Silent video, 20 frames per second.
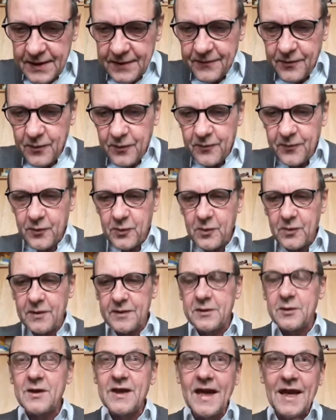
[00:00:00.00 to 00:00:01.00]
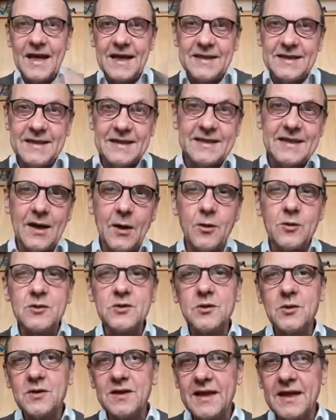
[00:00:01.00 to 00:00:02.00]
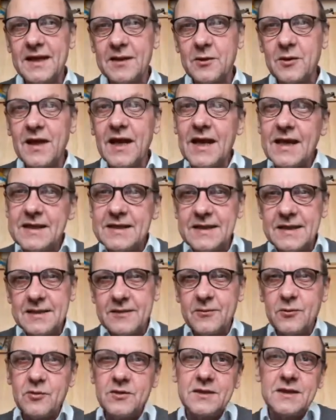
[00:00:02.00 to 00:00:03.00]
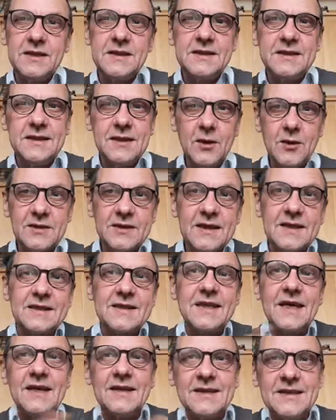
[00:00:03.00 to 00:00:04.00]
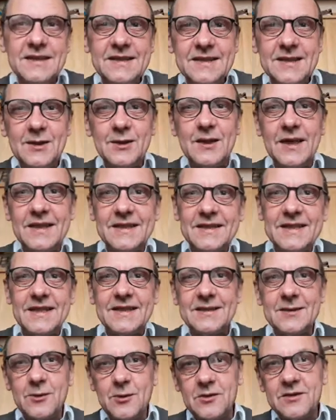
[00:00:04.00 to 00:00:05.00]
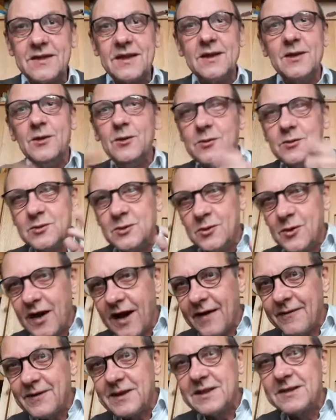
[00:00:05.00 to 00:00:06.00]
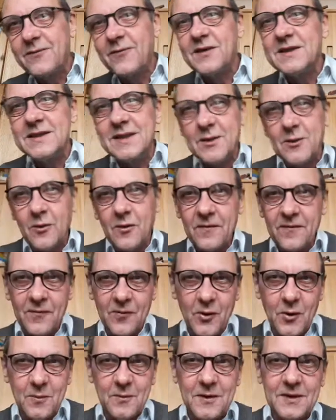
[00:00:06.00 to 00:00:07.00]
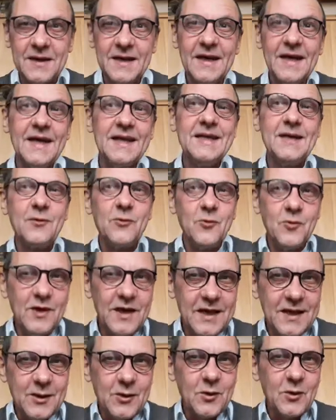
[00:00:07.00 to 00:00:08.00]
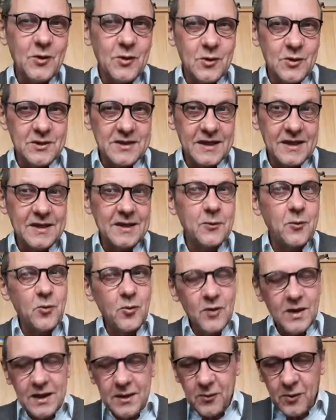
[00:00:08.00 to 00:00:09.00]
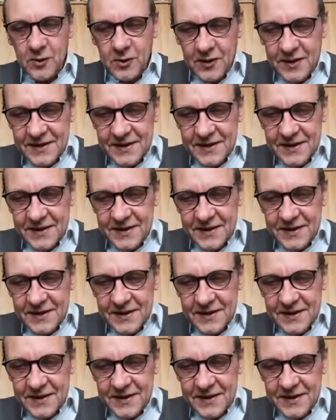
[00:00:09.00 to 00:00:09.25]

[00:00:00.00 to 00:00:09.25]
And the galactics are also there. The galaxies, they see us as their distant ancestors. They used to have this physical form, but they're really curious and they really want to